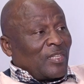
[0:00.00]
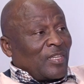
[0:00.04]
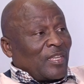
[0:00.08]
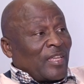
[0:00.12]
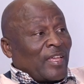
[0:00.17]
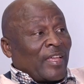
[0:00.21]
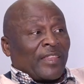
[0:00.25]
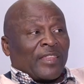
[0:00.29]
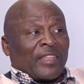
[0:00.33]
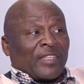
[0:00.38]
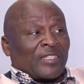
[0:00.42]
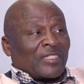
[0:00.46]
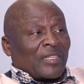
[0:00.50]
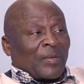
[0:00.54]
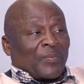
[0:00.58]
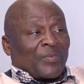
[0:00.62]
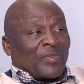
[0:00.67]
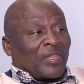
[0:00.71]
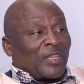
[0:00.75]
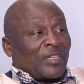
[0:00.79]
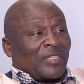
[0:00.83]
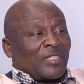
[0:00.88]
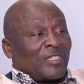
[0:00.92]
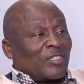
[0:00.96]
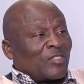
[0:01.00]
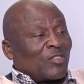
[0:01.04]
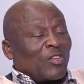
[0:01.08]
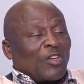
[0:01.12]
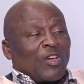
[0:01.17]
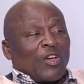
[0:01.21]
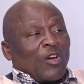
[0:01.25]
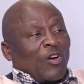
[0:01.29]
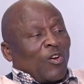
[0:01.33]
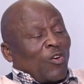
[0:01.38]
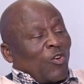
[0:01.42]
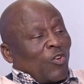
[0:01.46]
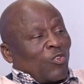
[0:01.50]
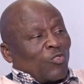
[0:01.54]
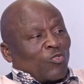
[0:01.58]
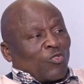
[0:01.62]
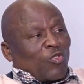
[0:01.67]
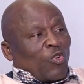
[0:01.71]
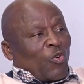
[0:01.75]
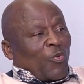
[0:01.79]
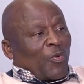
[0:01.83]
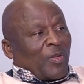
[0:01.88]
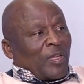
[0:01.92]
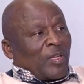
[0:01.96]
and there's some that is
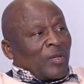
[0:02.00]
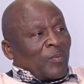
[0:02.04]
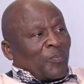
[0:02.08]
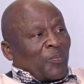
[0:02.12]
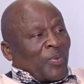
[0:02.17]
ongoing.